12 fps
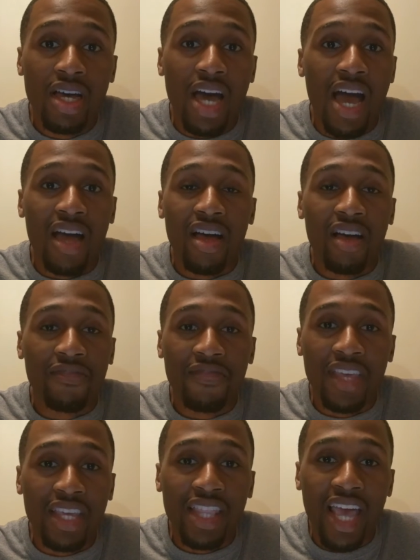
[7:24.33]
I
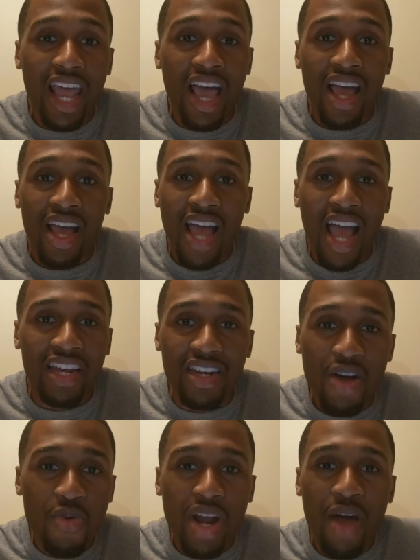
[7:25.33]
think that I
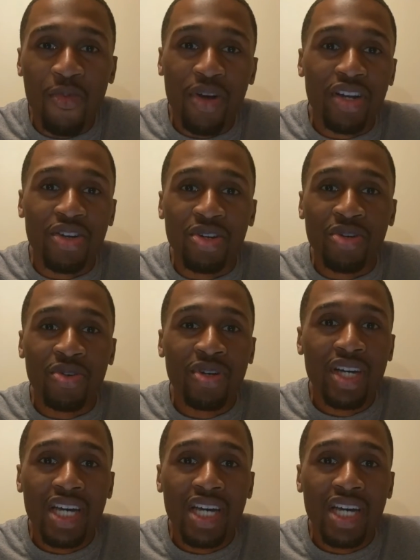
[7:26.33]
know what I want to do.